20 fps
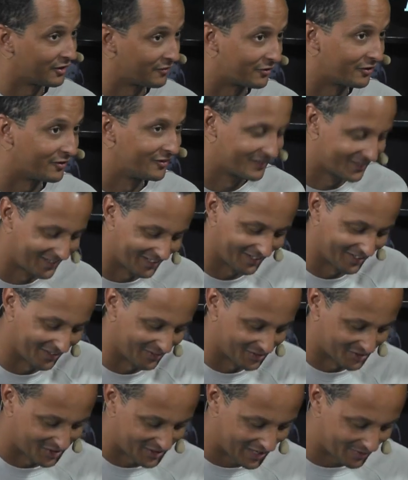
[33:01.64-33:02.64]

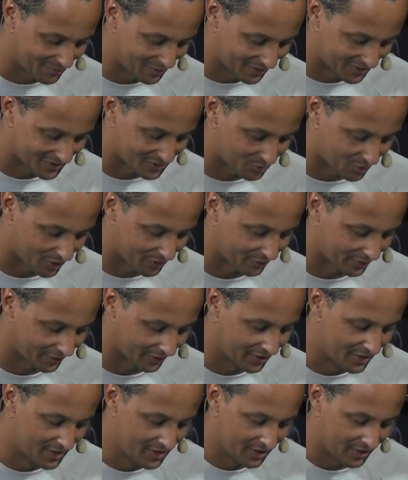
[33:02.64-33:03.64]
another Samuel is
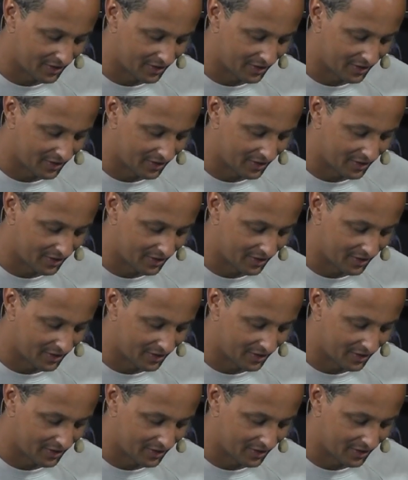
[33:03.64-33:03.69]
wondering,